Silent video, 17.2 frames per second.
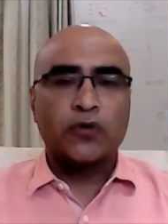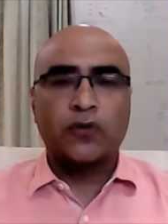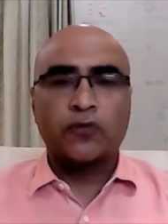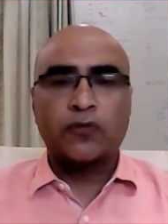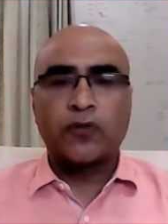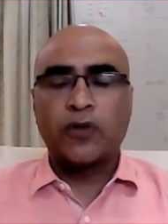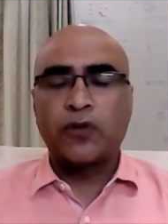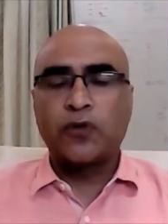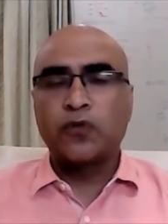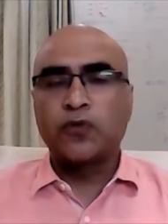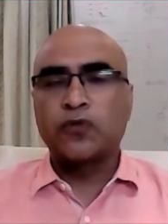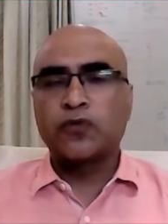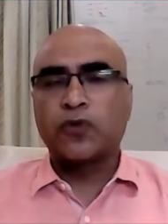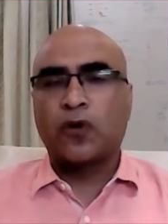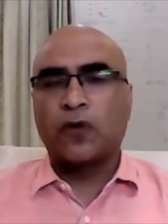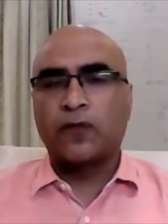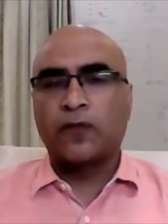of the use
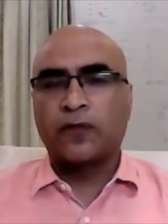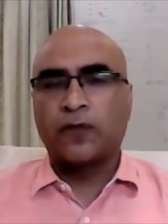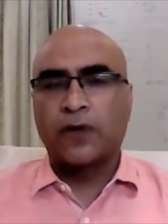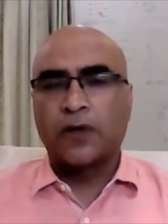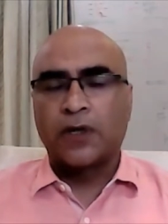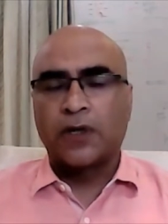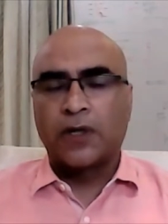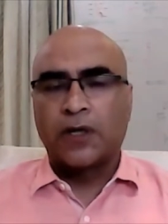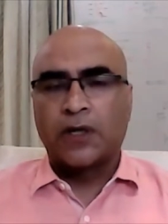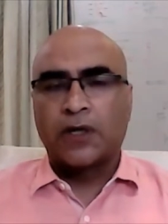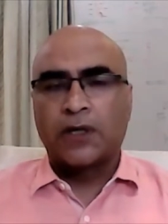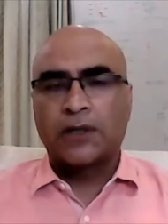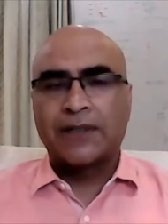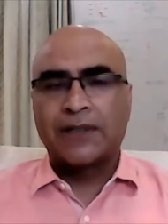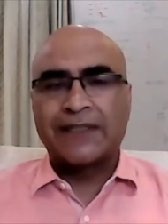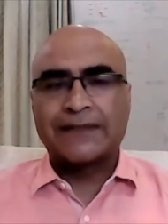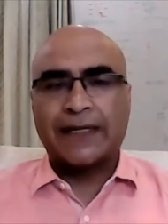of
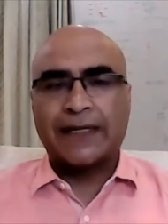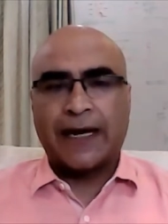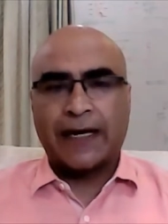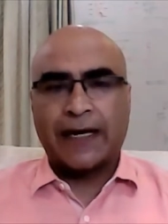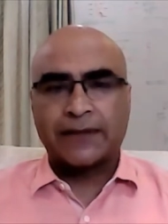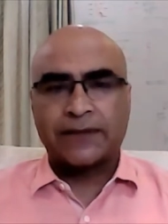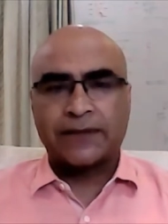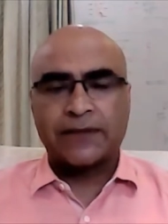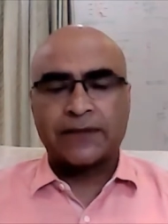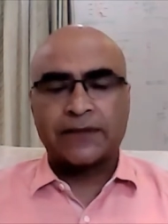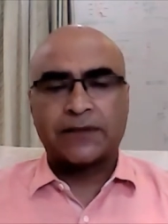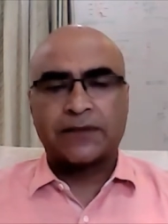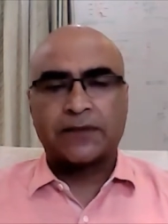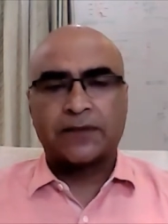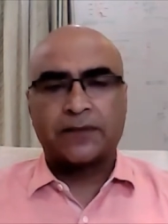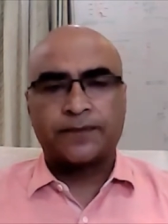these access